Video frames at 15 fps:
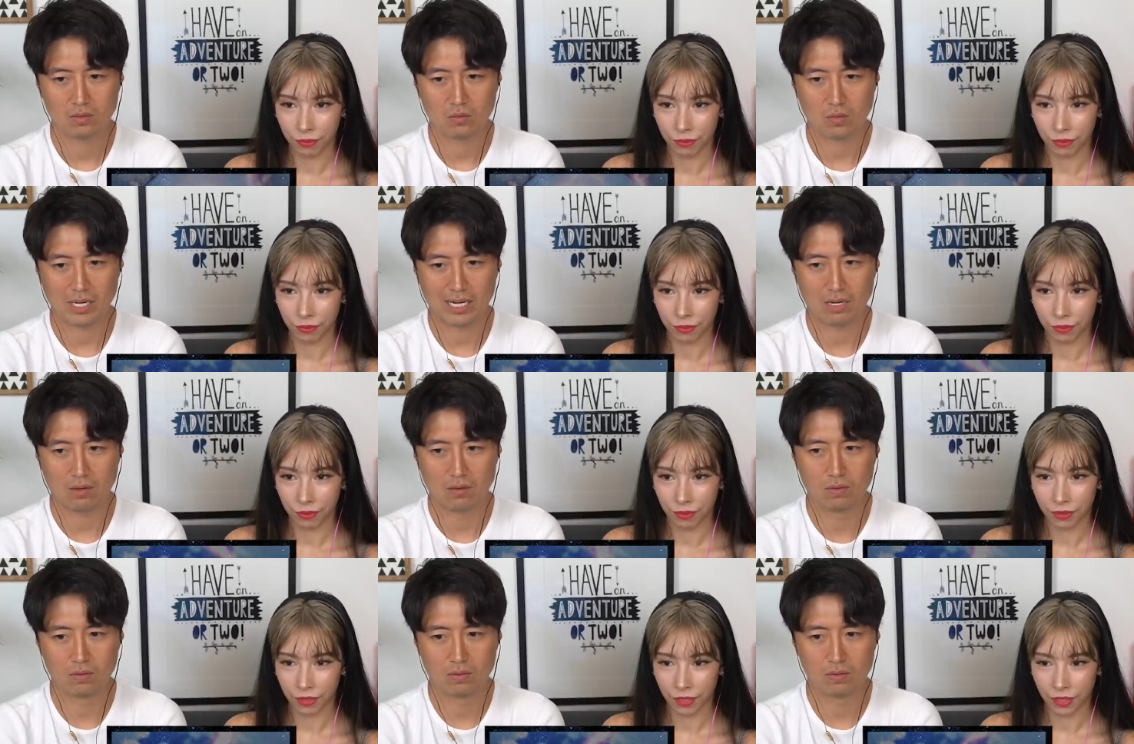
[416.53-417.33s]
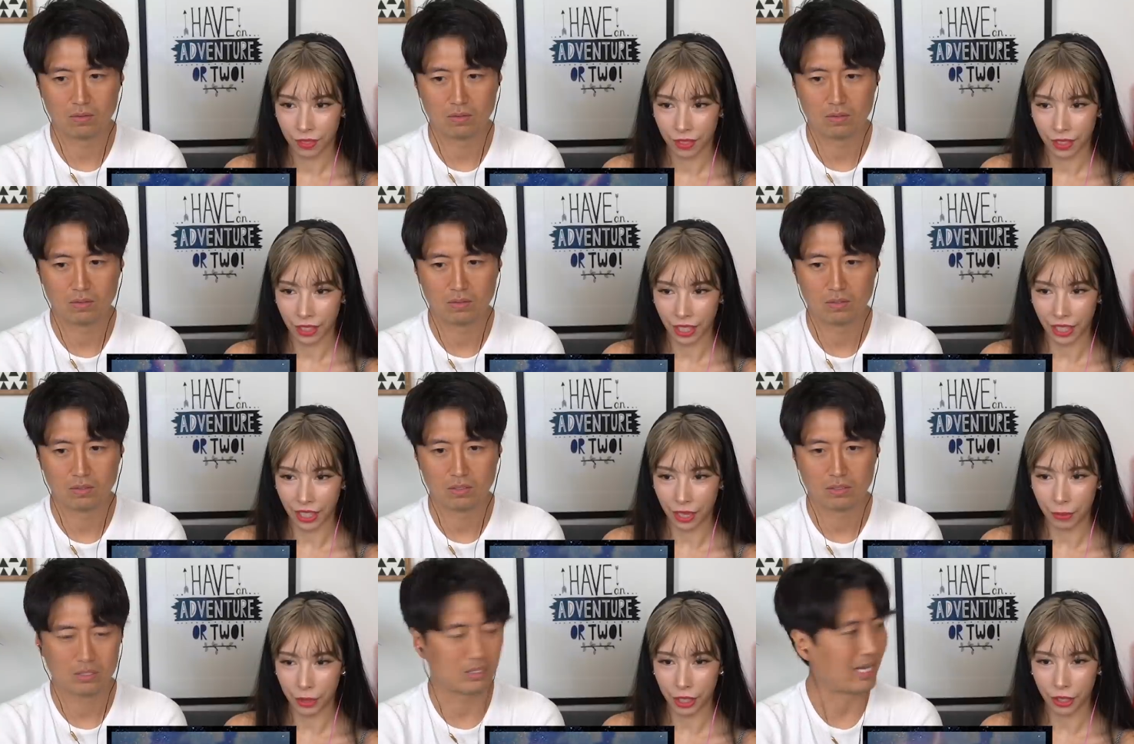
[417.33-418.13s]
Speaker 1: Wow.
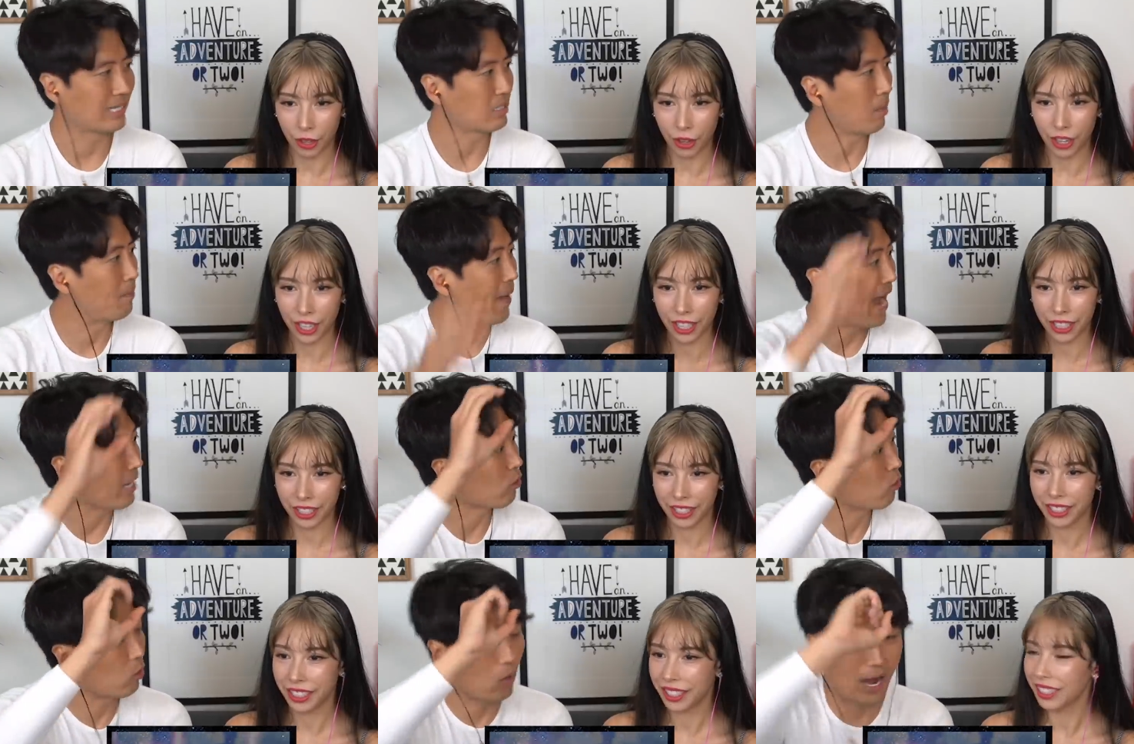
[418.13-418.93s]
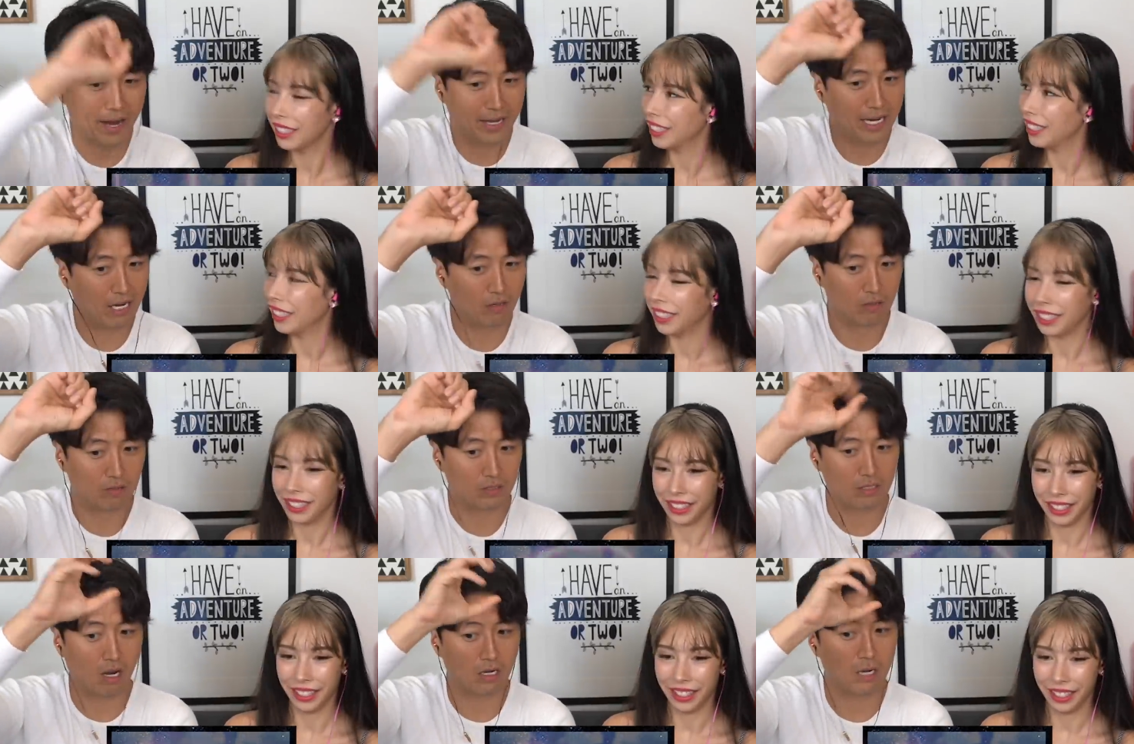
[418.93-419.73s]
So that's her battle cry now,
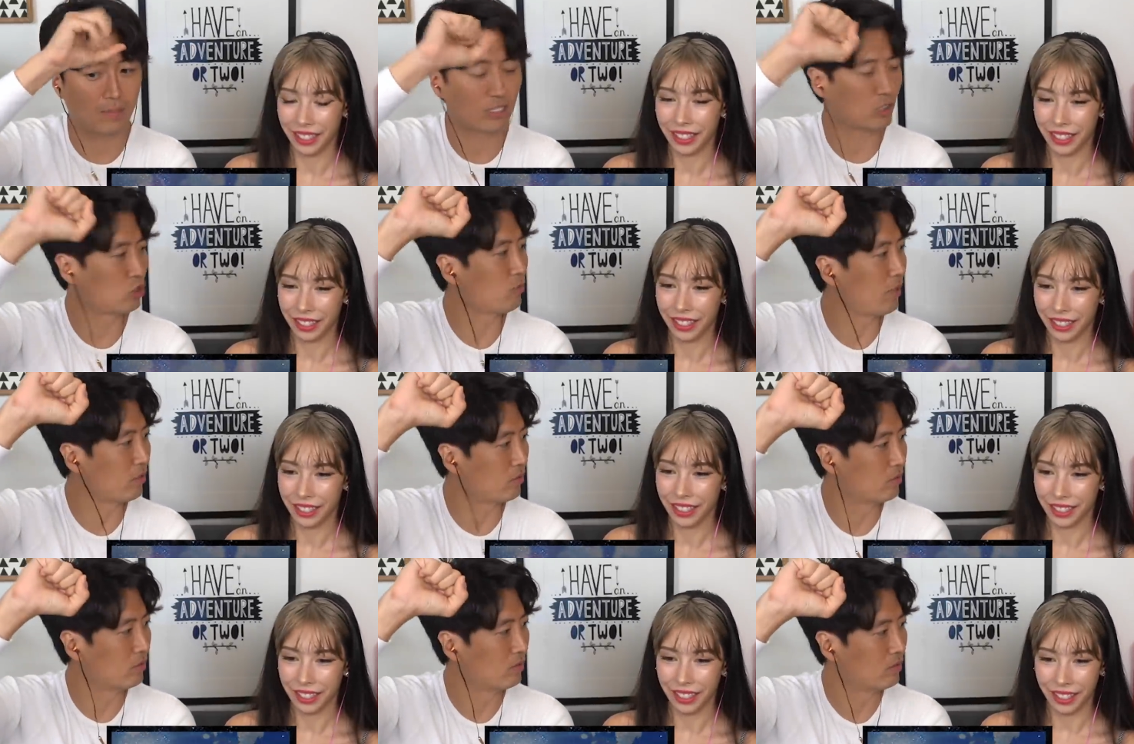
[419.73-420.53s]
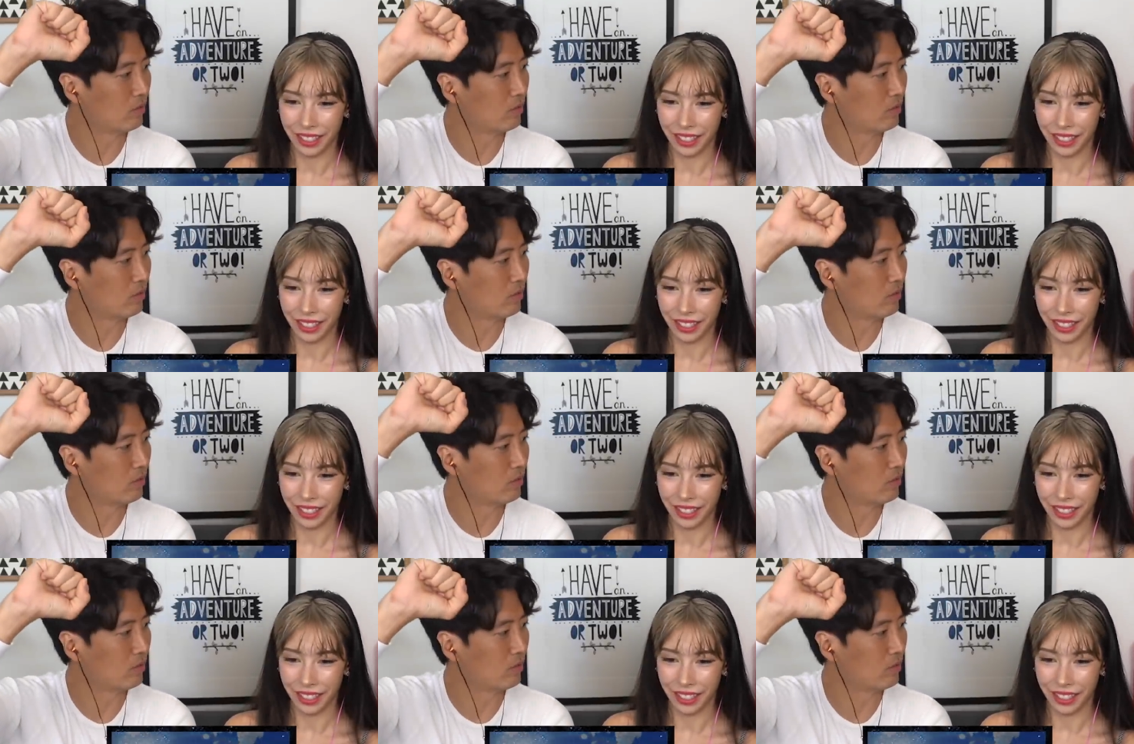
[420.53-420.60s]
talking about Subaru.